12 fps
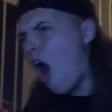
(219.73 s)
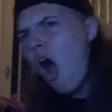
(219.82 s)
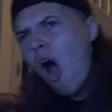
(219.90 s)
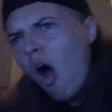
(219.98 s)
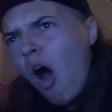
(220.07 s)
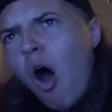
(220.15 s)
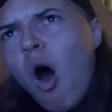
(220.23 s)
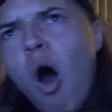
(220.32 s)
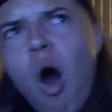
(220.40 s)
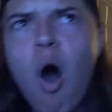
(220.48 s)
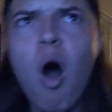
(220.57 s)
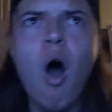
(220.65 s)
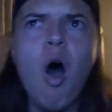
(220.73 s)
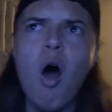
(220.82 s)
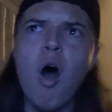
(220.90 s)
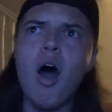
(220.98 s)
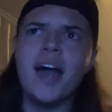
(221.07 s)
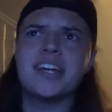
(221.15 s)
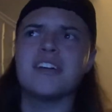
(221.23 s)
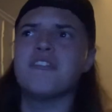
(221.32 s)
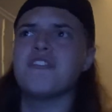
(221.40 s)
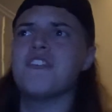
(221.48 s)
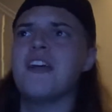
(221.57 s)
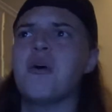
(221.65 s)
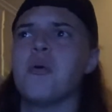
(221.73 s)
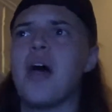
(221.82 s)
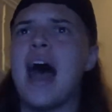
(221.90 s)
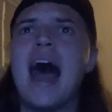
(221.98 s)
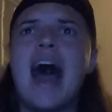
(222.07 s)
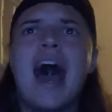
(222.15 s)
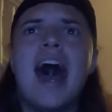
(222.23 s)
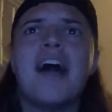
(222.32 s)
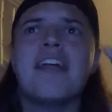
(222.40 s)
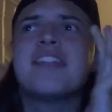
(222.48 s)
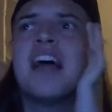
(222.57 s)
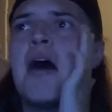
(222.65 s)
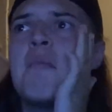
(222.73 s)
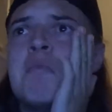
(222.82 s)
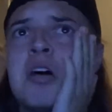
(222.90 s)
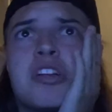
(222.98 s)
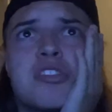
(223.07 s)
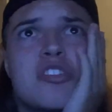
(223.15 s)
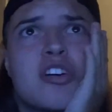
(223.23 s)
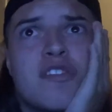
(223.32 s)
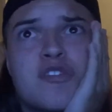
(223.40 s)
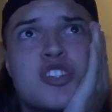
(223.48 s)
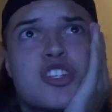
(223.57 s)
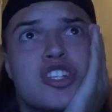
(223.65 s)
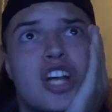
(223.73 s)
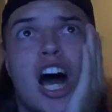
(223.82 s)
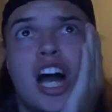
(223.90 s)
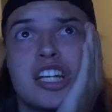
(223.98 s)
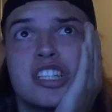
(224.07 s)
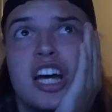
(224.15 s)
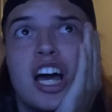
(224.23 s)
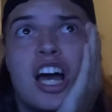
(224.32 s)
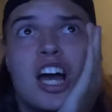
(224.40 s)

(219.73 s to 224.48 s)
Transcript: Oh, I can feel that. That must have sucked.